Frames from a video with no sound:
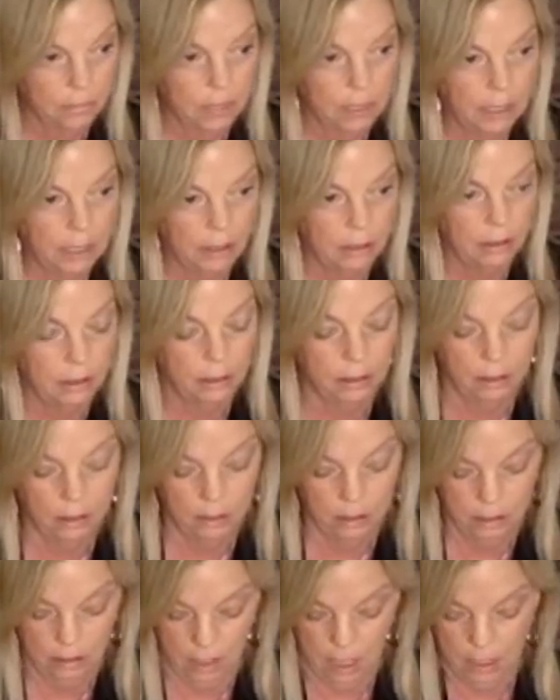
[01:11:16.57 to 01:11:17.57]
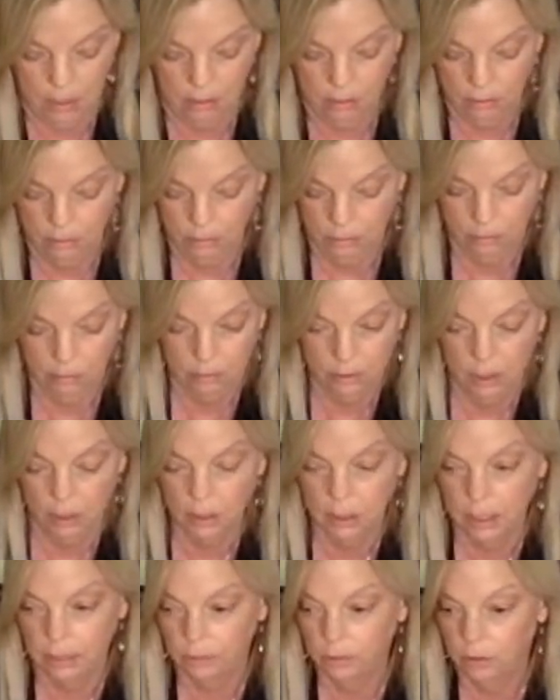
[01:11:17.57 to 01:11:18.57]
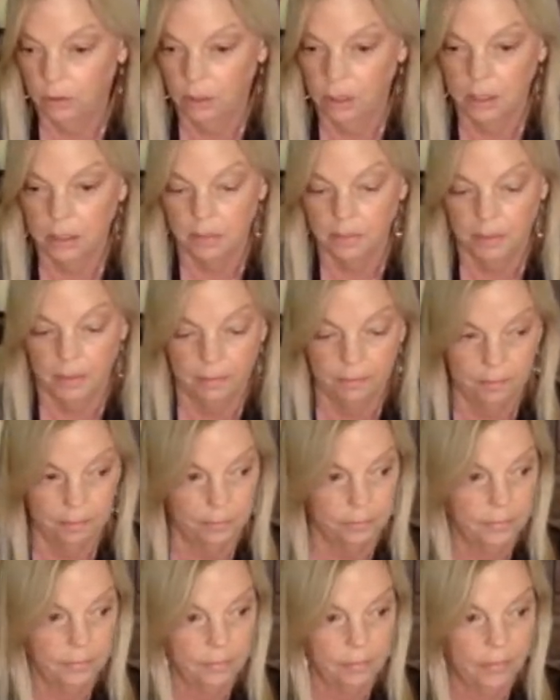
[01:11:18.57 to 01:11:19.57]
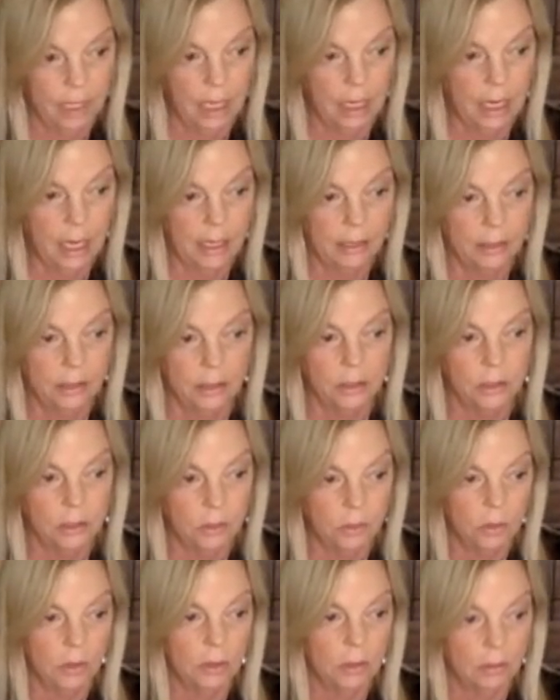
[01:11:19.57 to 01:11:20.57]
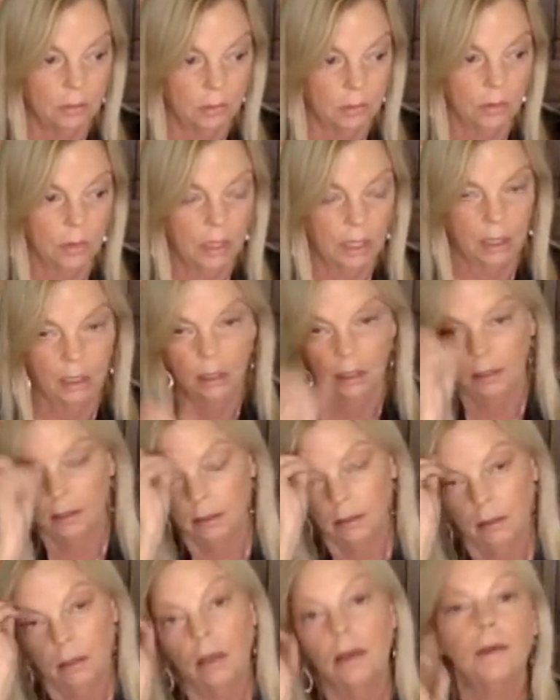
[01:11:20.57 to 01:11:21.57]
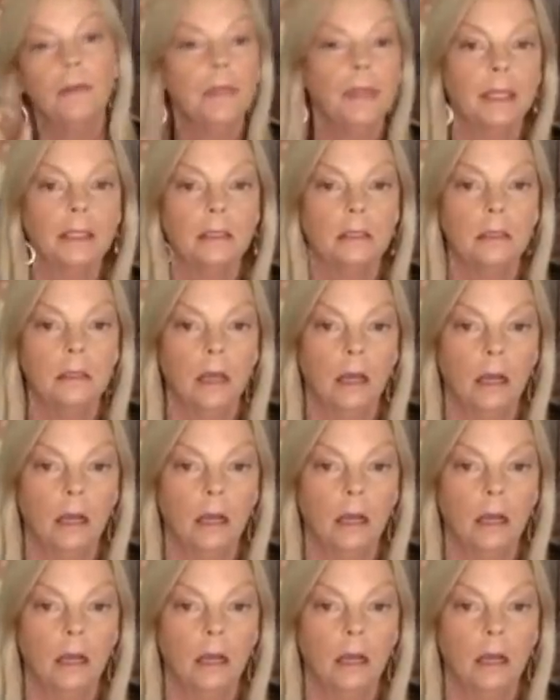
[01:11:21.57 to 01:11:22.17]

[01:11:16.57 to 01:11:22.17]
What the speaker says: and gunned down her husband. That had to do with the